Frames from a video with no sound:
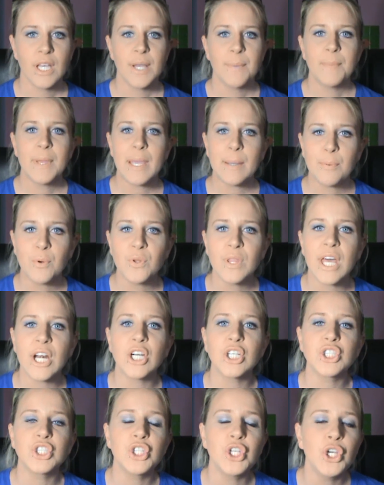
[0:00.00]
People that
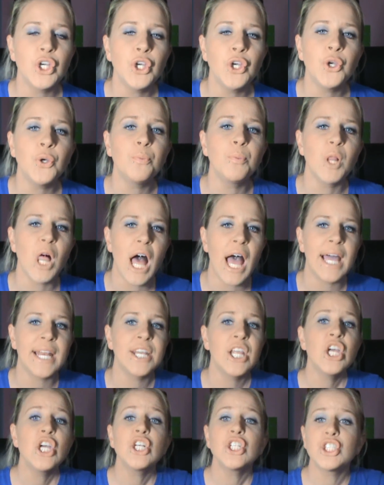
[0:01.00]
are too
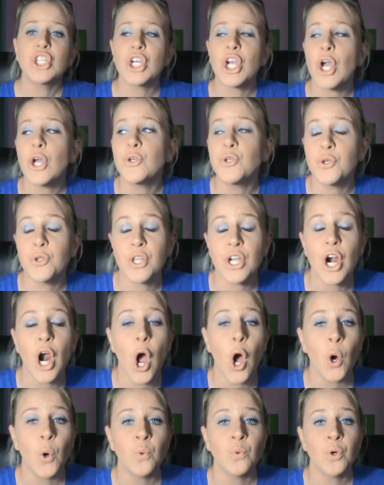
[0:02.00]
blind to go do their
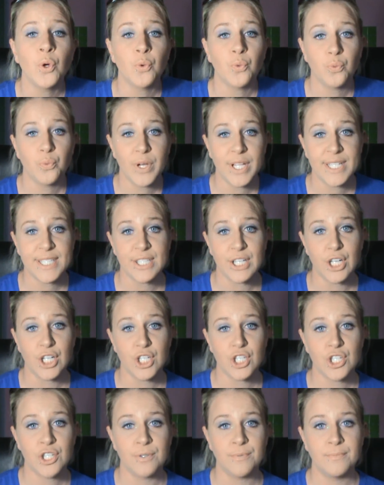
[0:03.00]
own
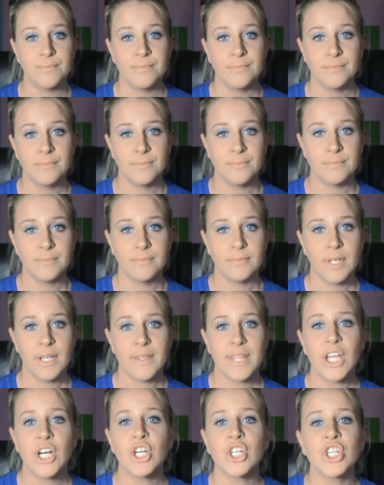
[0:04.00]
research.
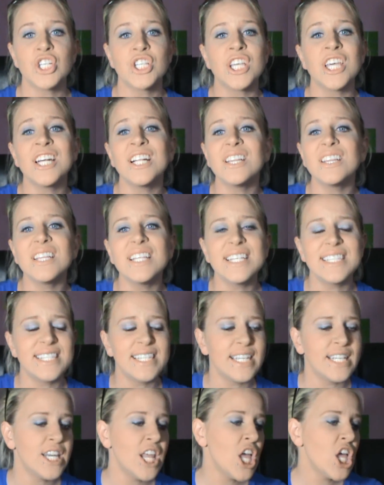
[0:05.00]
That are just going to
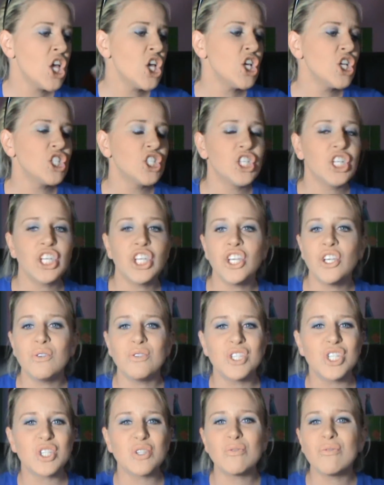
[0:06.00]
listen to you
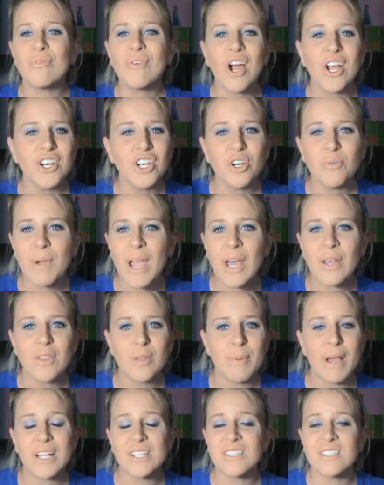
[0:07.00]
just run your mouth
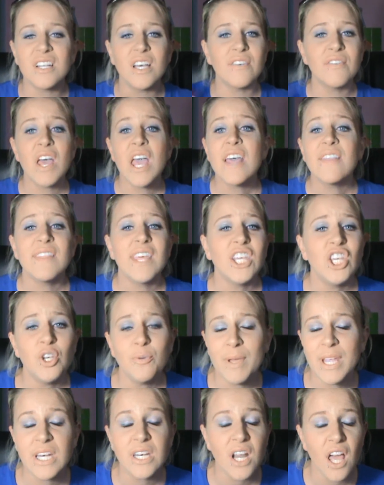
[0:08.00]
about stuff that you
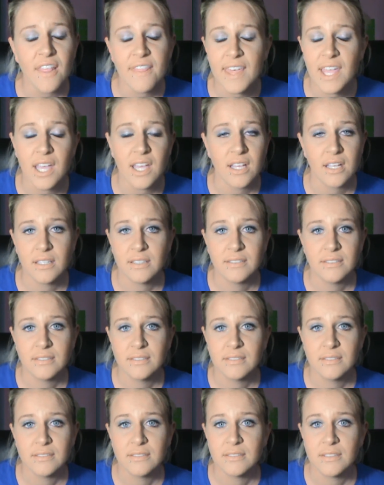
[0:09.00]
mean nothing
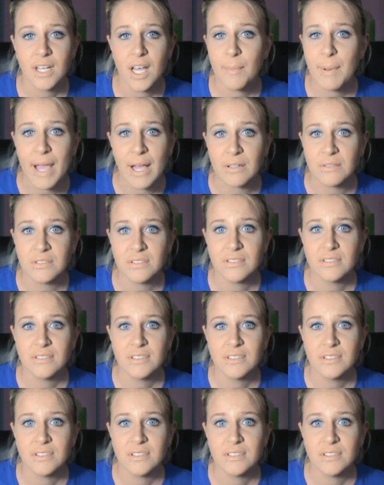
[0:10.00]
about.